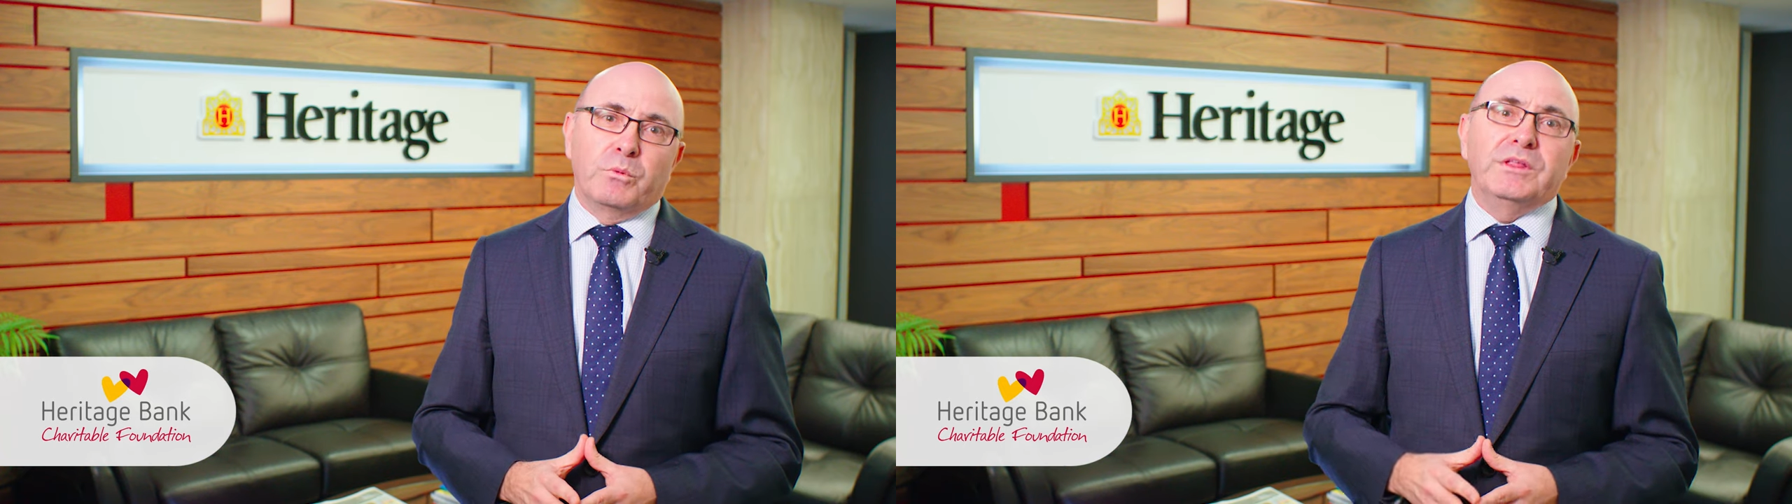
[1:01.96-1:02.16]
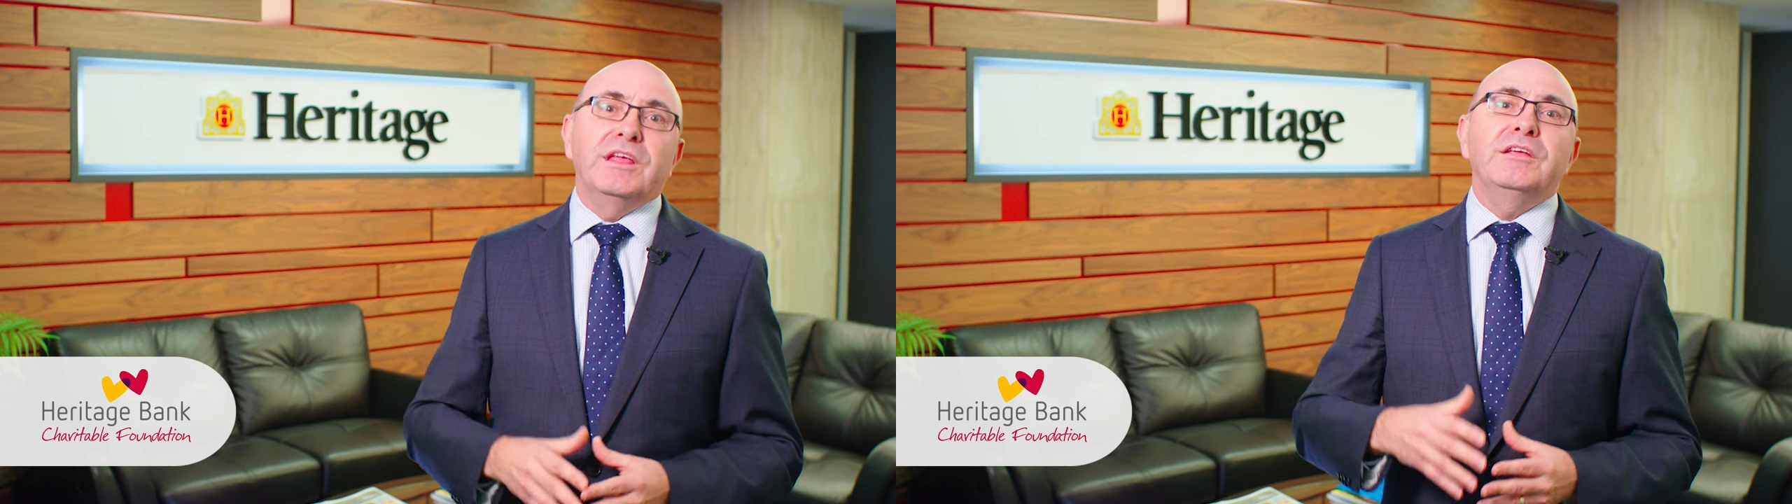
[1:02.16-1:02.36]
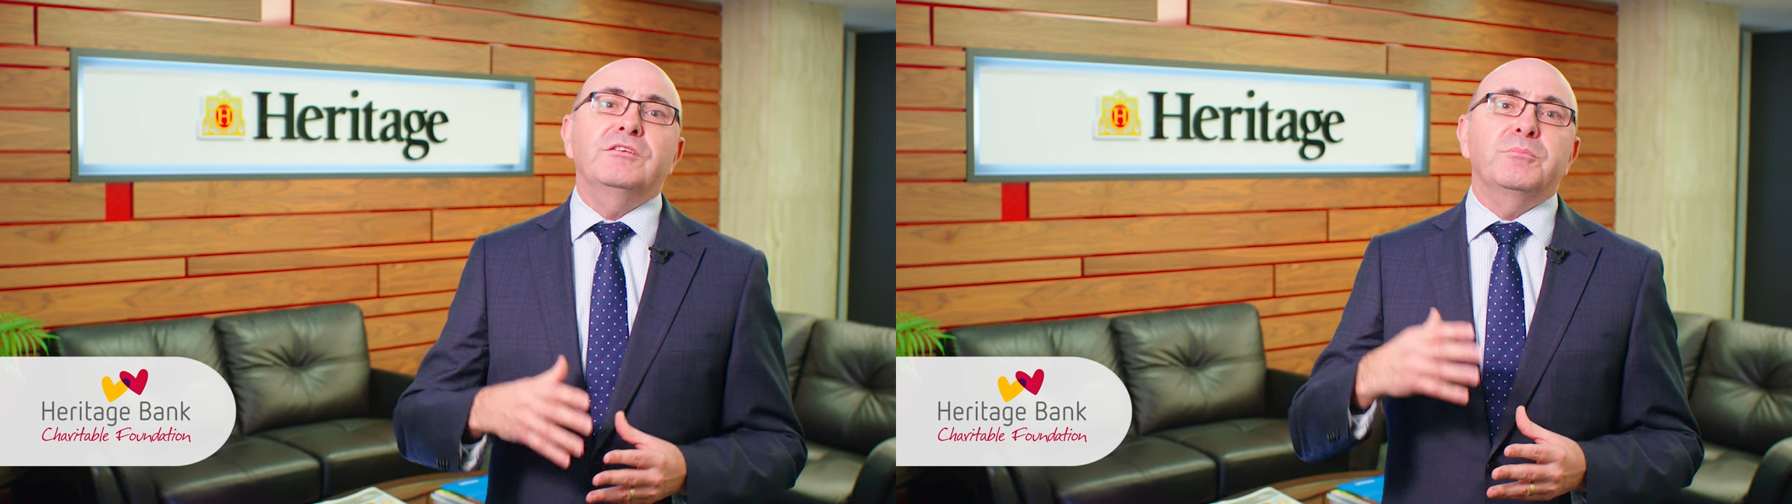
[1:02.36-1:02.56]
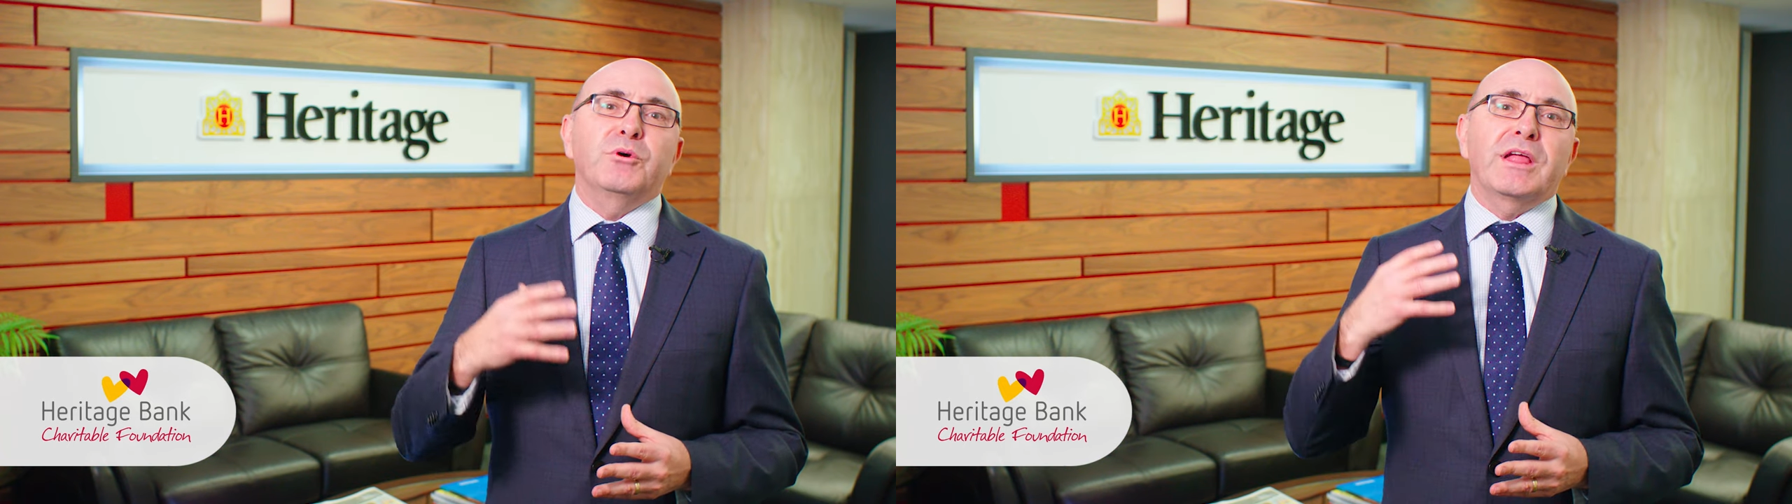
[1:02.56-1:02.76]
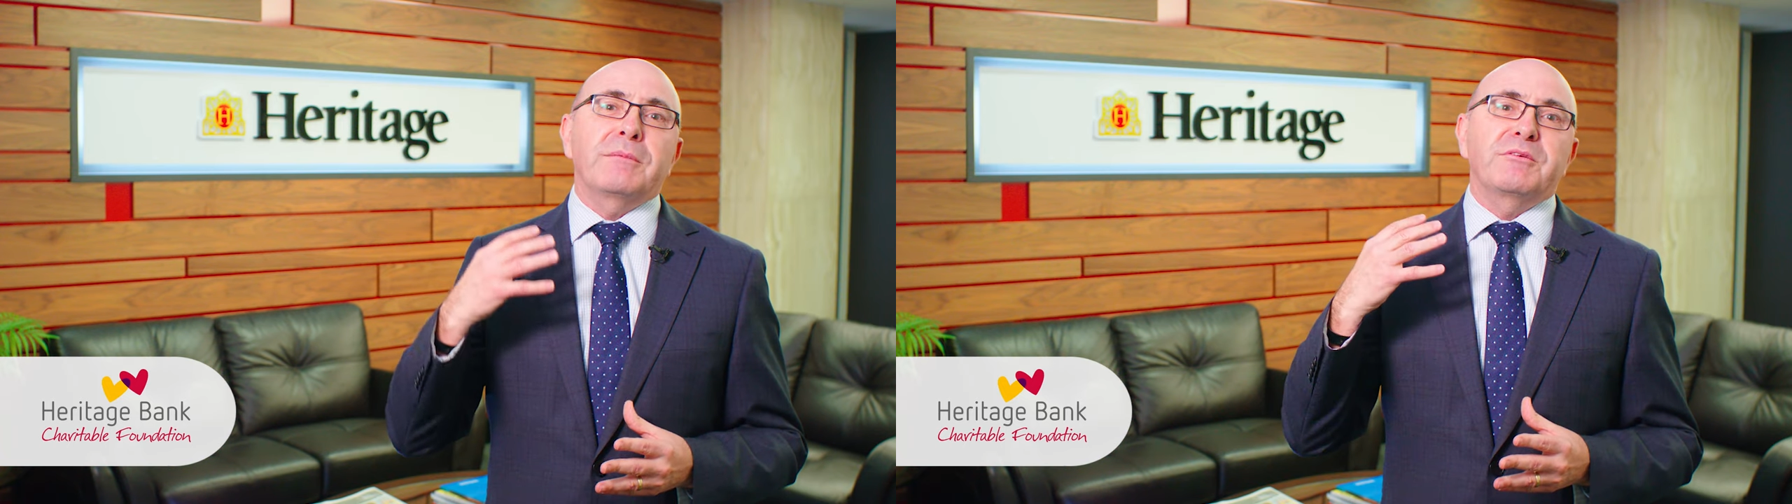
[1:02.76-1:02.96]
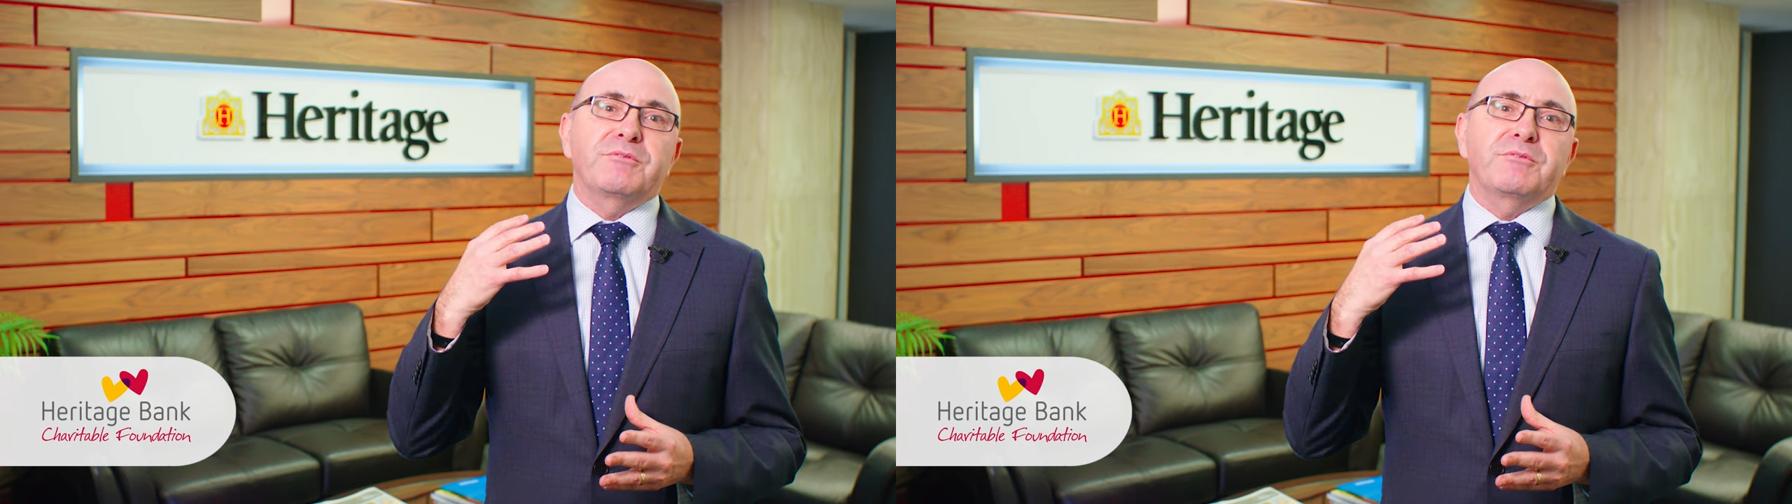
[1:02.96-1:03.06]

We need to build up the